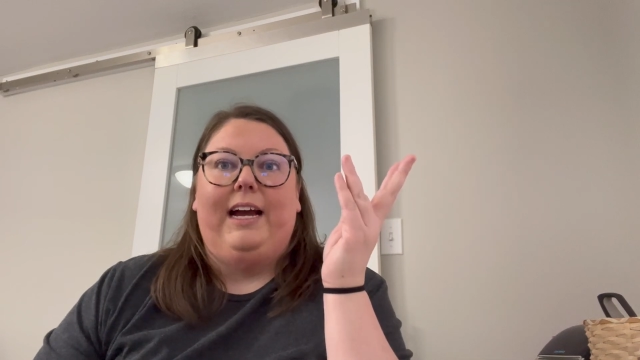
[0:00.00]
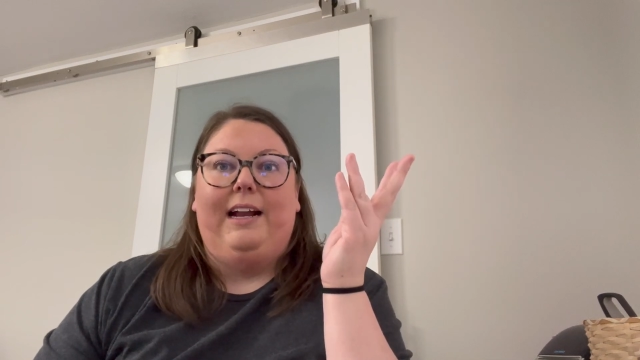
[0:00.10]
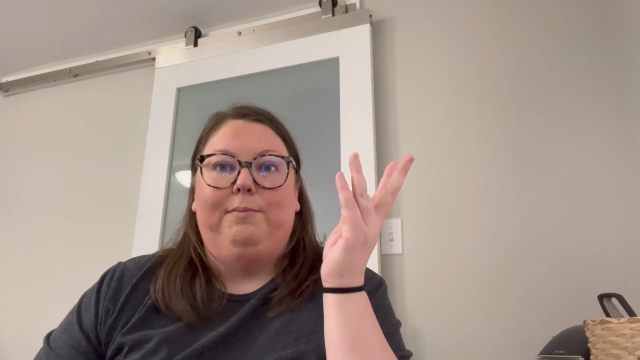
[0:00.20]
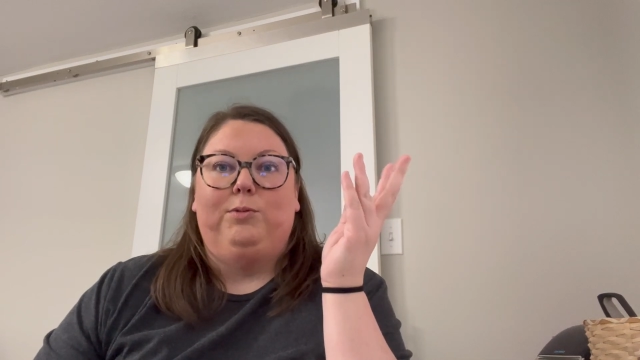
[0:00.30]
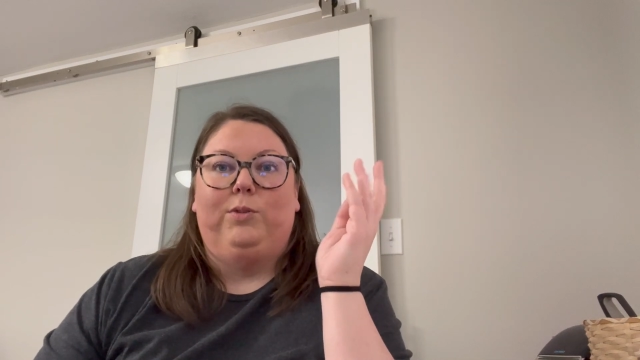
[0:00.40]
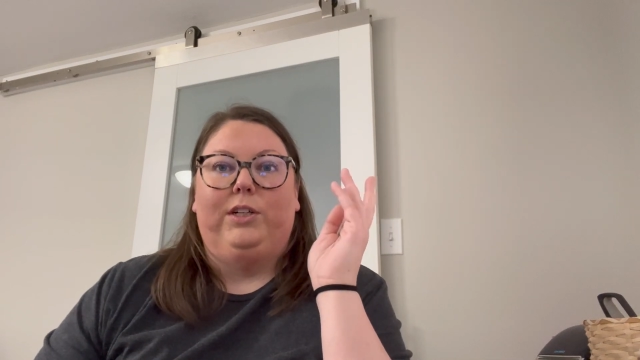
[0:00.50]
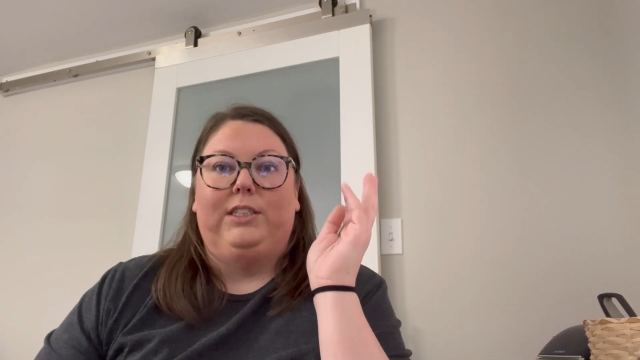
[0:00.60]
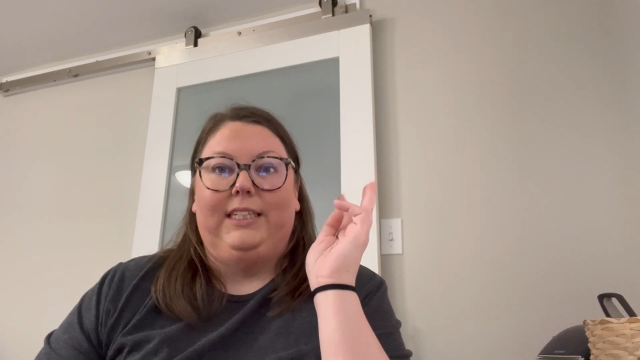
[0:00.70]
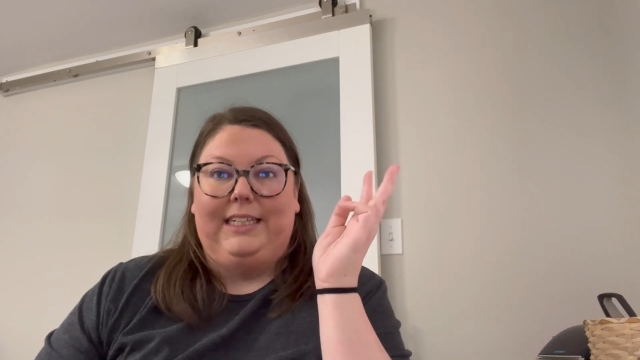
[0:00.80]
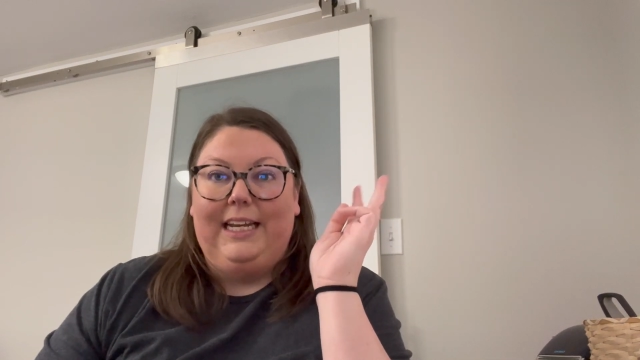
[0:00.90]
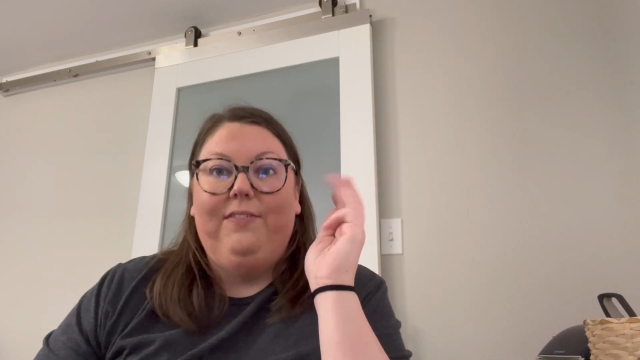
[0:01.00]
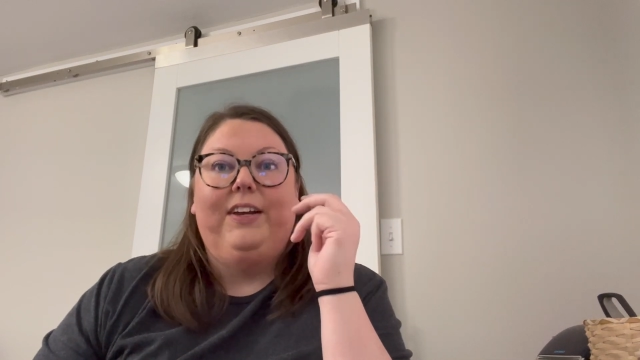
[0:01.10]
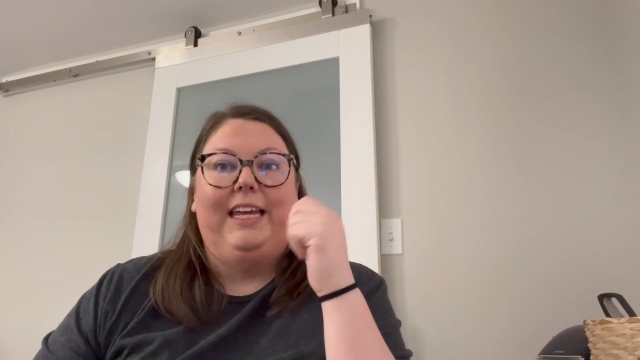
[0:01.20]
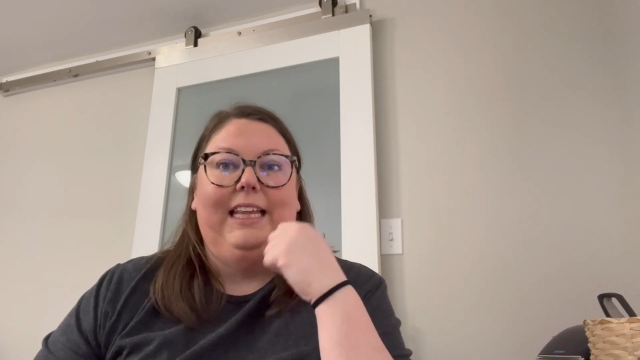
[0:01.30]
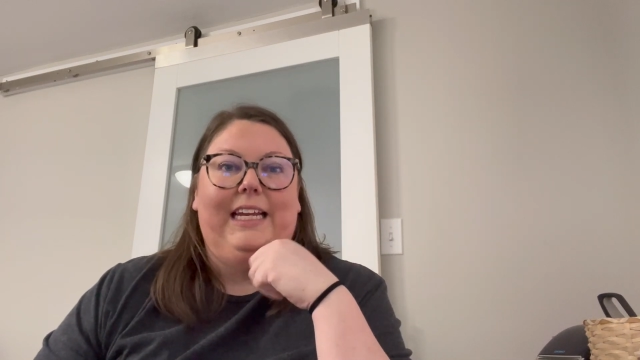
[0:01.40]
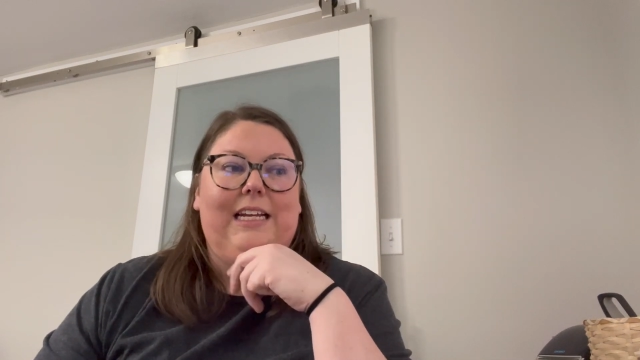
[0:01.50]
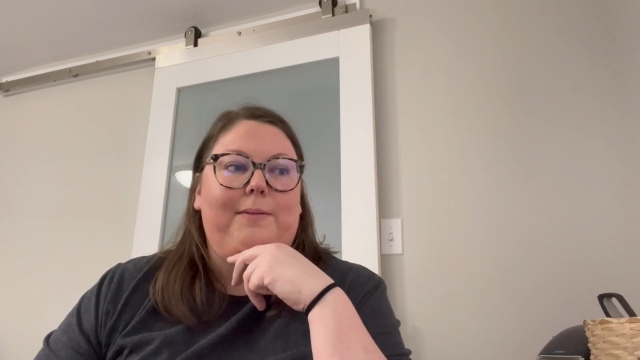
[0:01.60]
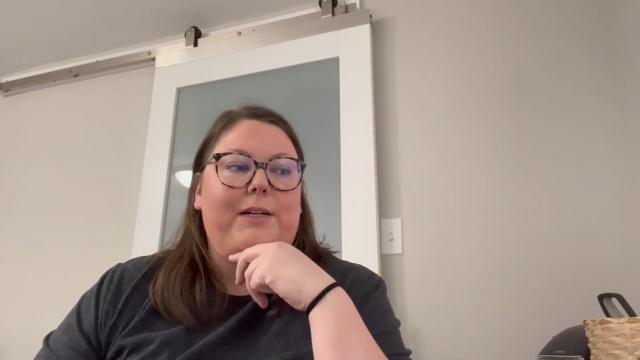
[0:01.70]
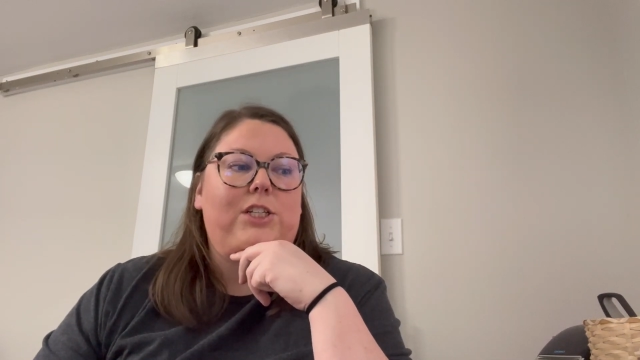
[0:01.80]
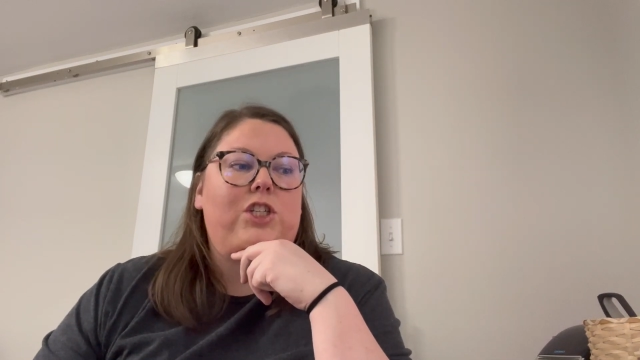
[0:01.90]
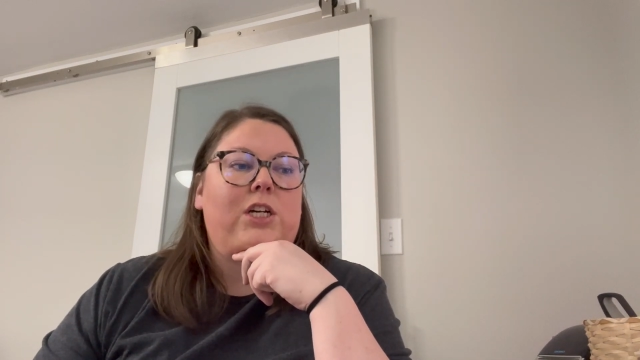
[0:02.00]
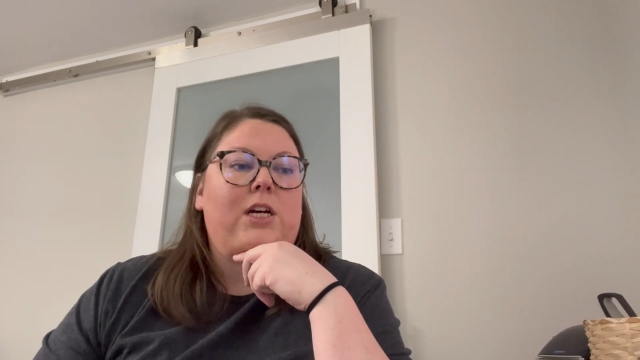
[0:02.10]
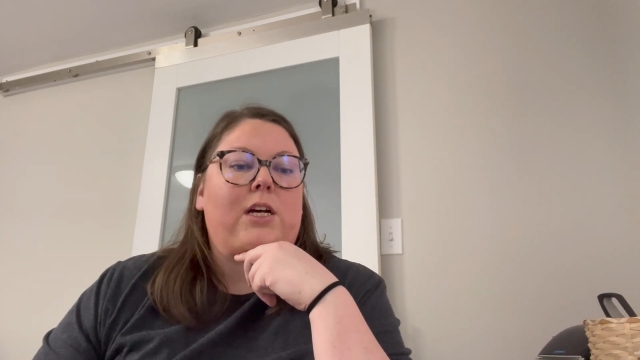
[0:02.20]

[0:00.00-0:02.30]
items were significantly damaged.